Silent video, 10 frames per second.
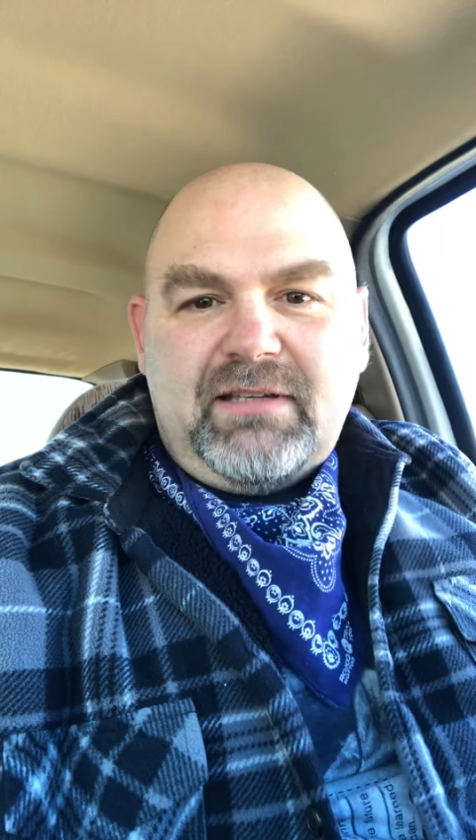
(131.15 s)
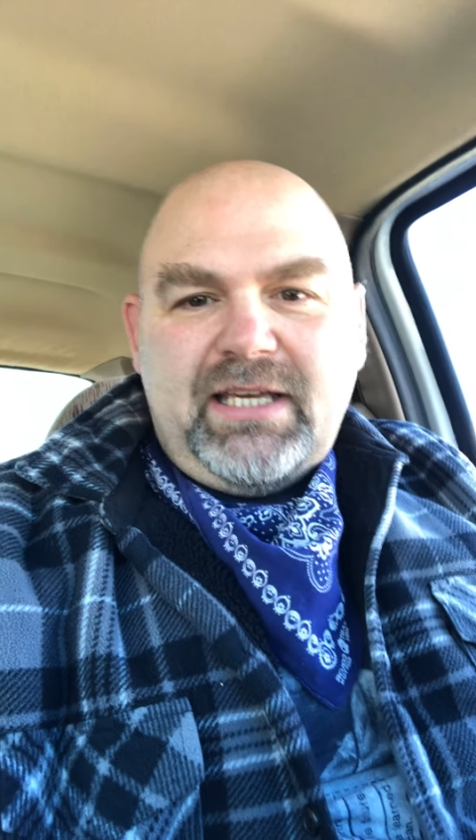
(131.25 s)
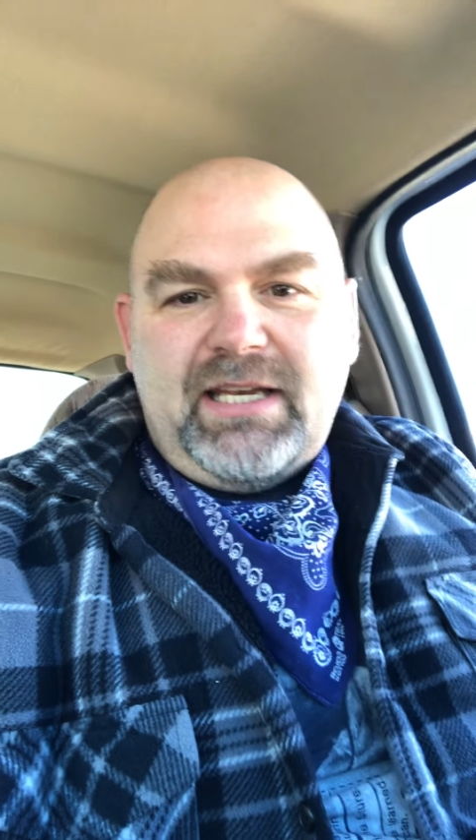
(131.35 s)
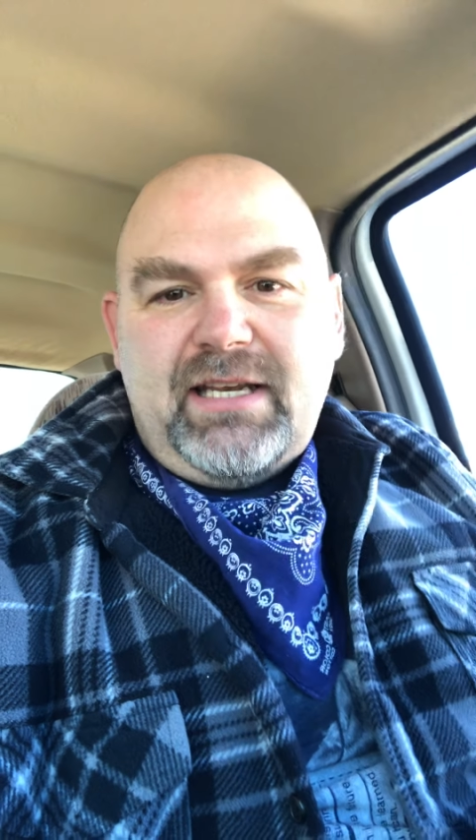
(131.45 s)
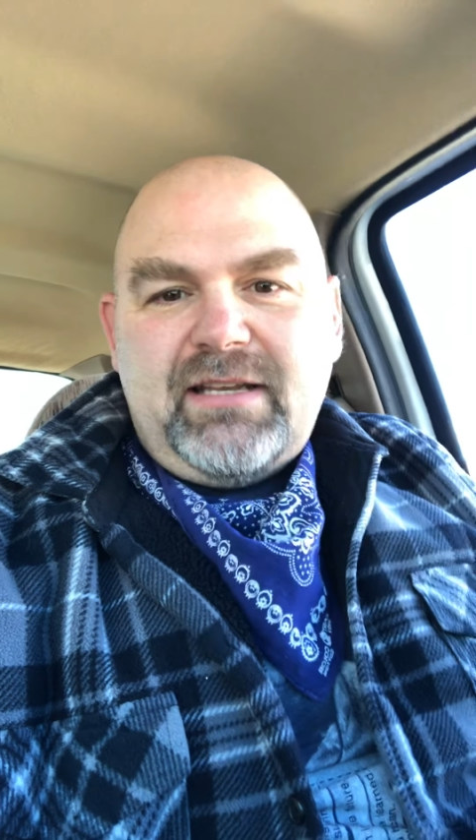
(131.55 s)

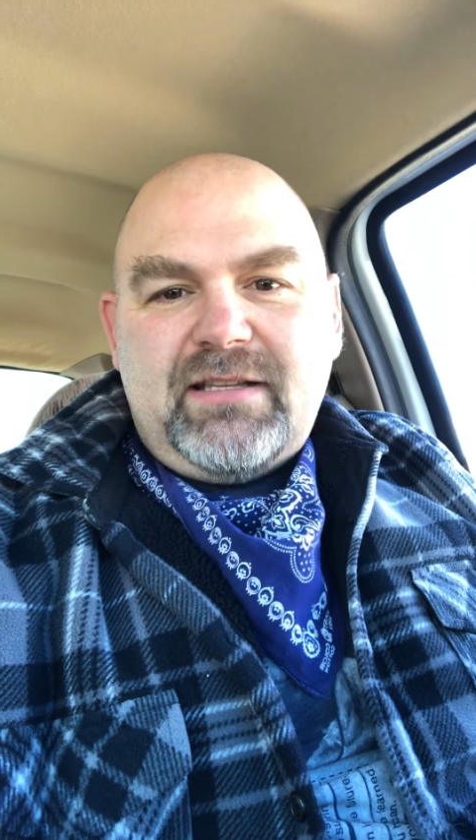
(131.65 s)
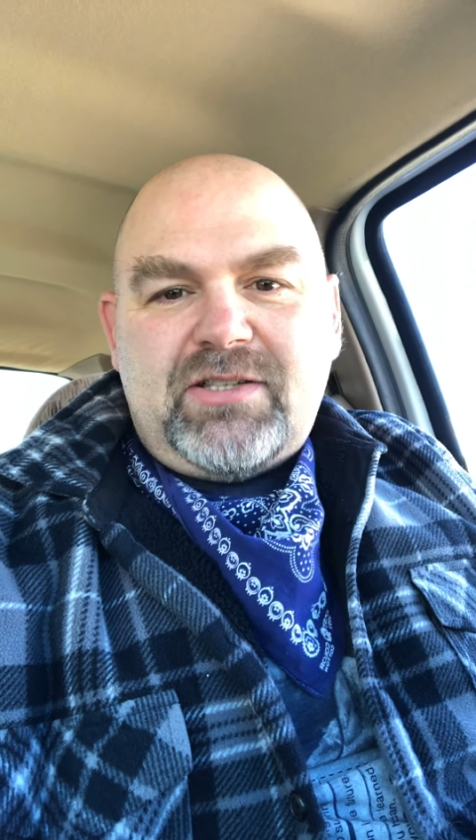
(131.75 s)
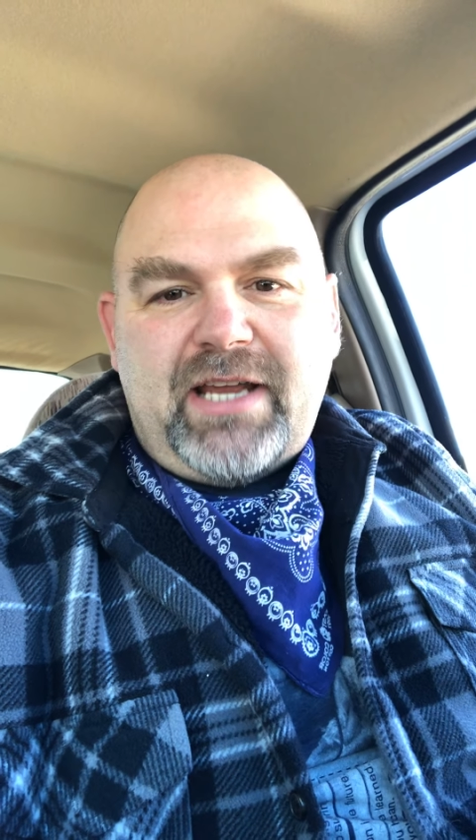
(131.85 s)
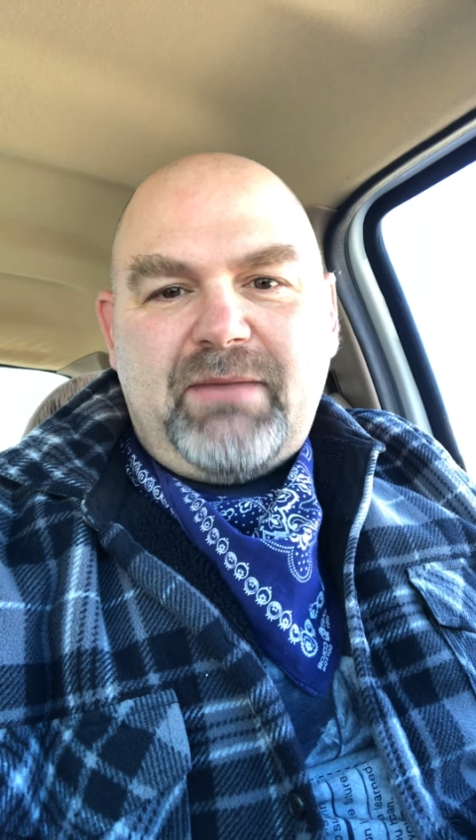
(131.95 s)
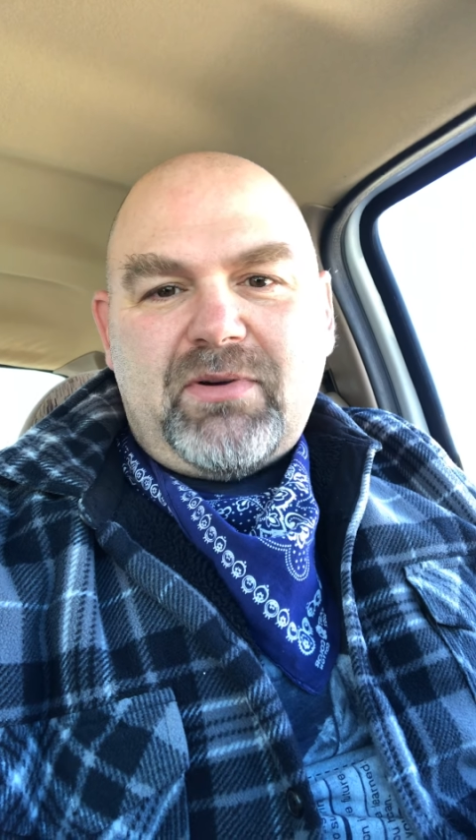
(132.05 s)
get into the
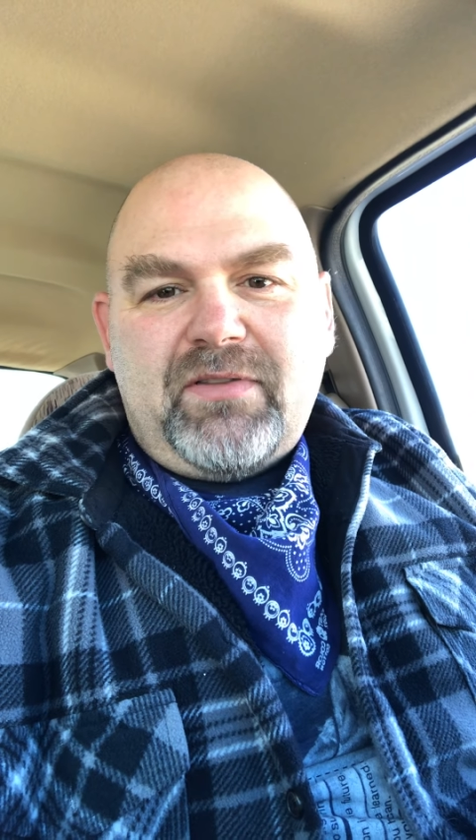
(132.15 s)
chamber,